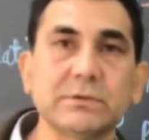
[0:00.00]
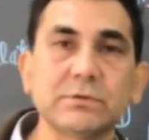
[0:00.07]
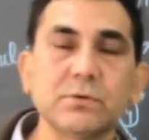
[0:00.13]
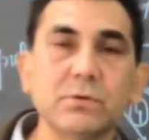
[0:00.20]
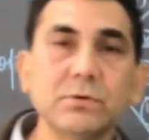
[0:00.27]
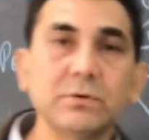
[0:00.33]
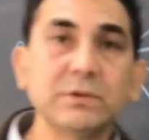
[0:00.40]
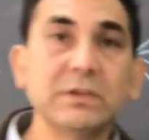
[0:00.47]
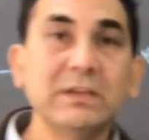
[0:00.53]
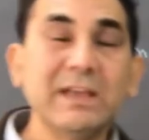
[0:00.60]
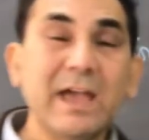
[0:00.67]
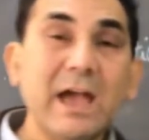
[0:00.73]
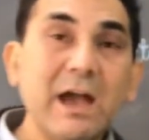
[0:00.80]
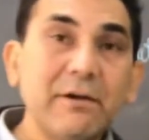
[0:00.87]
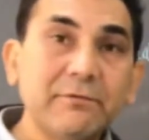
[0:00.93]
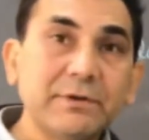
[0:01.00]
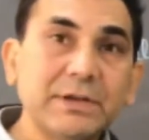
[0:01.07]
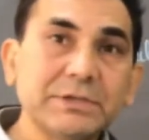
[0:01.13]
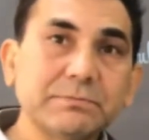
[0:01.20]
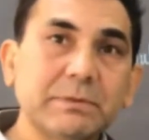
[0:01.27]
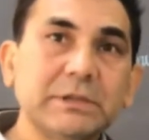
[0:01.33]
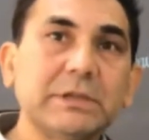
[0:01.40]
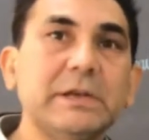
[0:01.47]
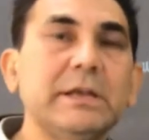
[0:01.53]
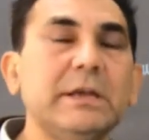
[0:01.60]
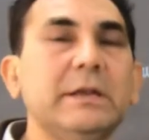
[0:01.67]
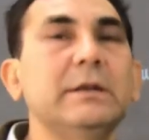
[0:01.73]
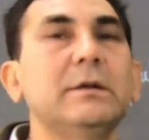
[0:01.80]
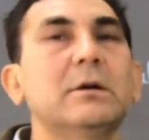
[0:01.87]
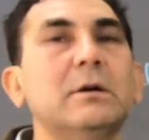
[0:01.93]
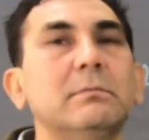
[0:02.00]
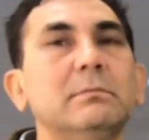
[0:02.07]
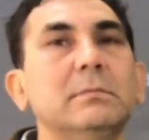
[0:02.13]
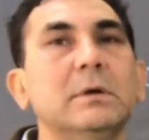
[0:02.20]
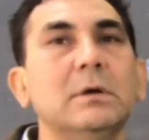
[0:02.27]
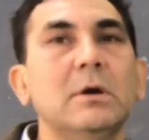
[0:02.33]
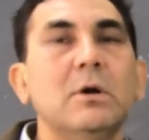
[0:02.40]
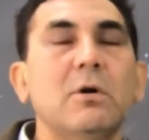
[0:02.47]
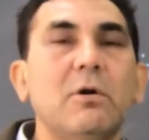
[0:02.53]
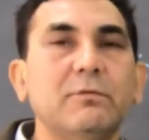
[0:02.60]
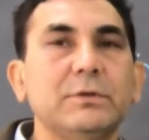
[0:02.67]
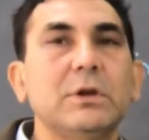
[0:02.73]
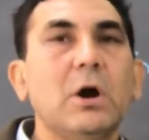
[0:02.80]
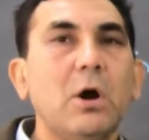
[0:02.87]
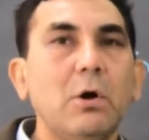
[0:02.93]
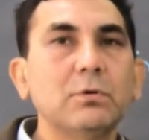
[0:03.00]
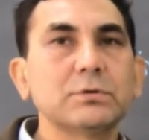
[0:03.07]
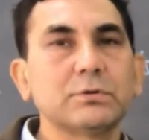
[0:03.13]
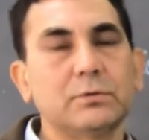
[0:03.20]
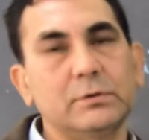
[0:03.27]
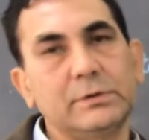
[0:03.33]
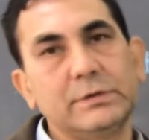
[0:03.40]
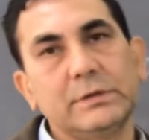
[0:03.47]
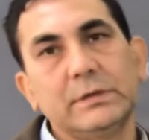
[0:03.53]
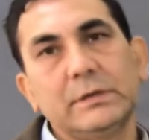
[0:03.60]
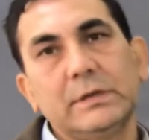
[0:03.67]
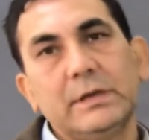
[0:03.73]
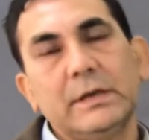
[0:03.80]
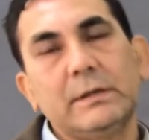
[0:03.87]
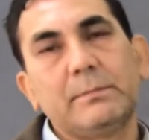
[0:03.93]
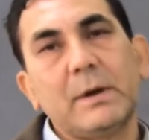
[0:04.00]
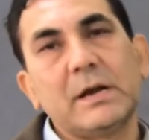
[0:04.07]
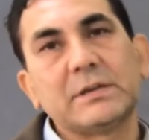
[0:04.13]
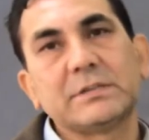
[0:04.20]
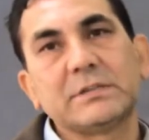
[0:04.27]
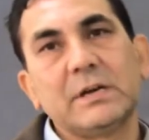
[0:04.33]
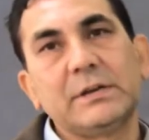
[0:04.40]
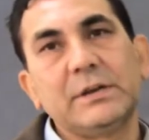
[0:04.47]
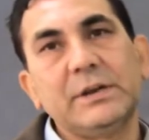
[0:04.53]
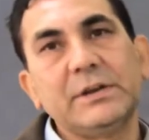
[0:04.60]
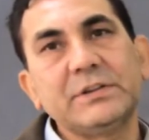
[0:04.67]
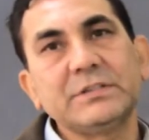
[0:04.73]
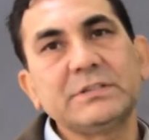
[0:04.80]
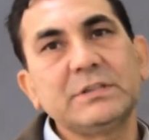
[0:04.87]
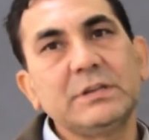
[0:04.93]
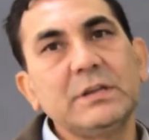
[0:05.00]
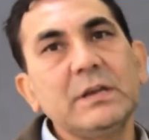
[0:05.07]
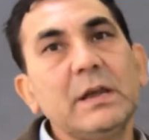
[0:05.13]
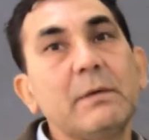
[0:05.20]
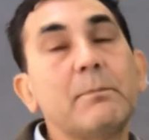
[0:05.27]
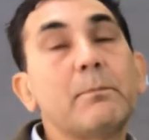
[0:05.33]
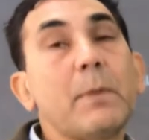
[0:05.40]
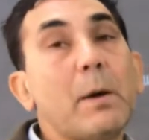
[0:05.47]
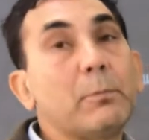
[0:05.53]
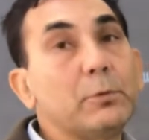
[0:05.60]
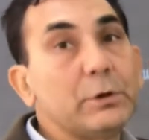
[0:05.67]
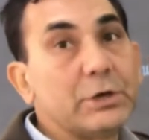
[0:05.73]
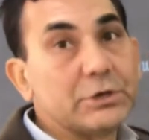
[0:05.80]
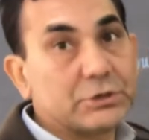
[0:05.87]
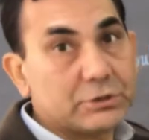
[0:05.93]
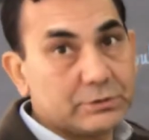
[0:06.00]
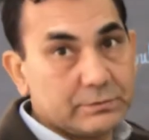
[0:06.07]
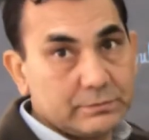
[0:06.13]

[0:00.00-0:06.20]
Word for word: So the average monthly income of the household in Pakistan, it is the population.